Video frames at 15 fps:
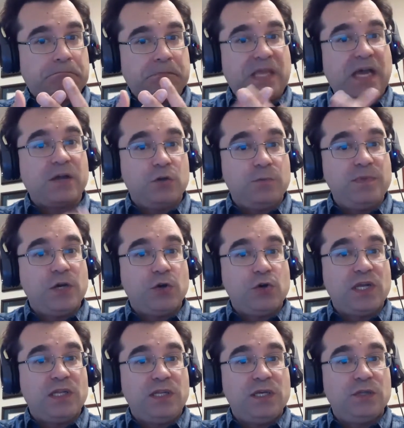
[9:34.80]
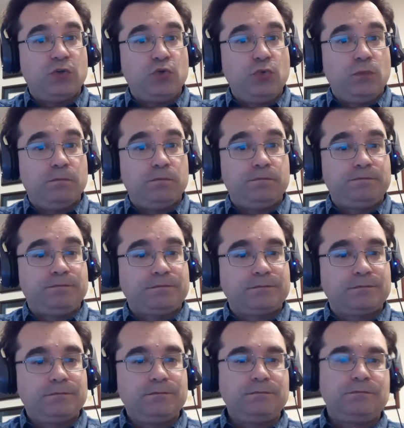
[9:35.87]
That could be a good idea
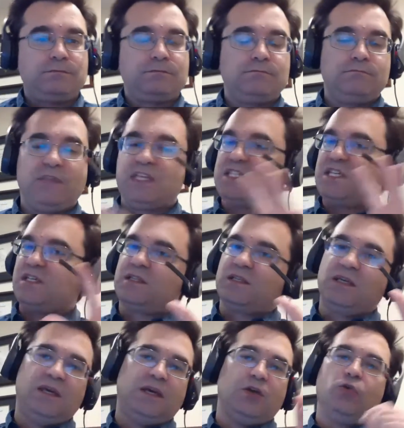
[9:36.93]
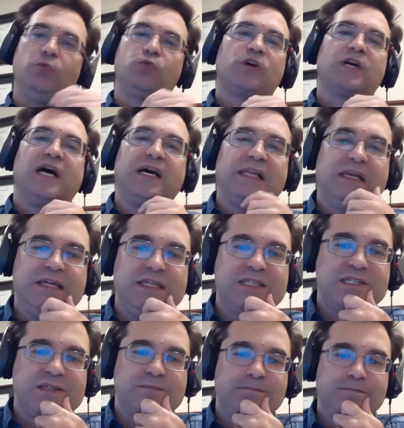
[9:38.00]
too. That's it. No more
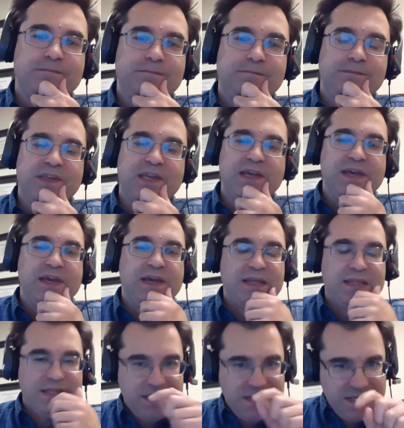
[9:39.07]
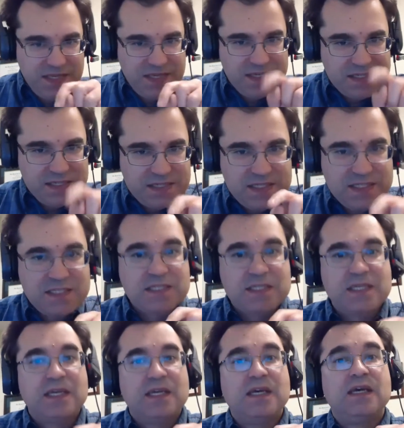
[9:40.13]
guidelines. This,
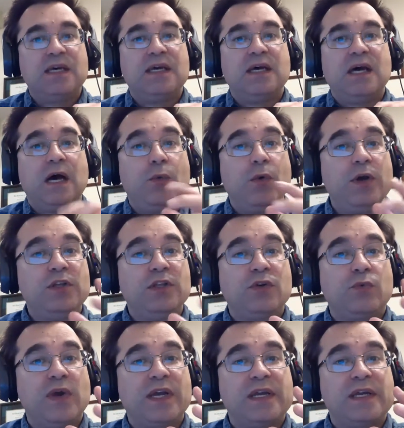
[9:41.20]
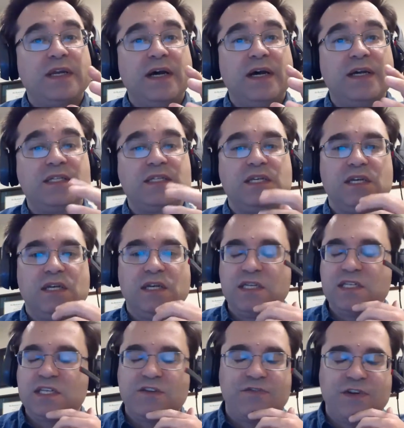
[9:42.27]
I want you to recognize,
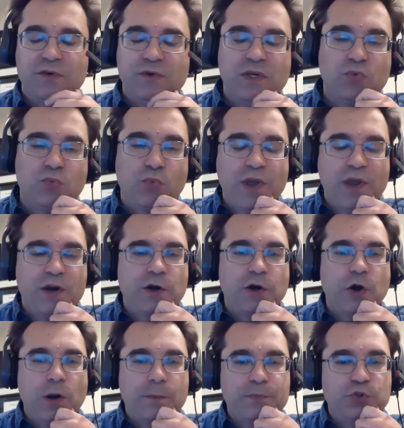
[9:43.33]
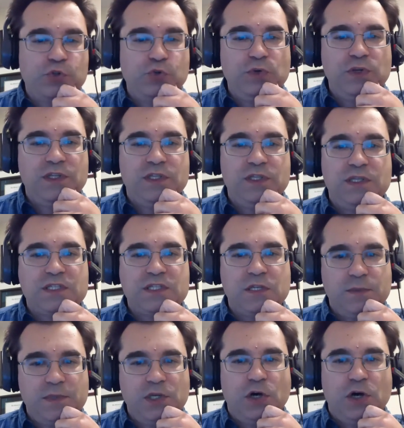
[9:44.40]
is a very rare opportunity that's going
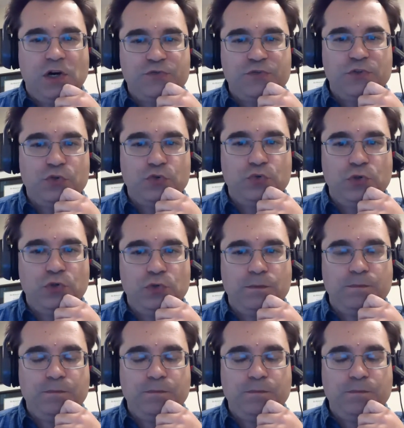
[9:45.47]
to be offered to you,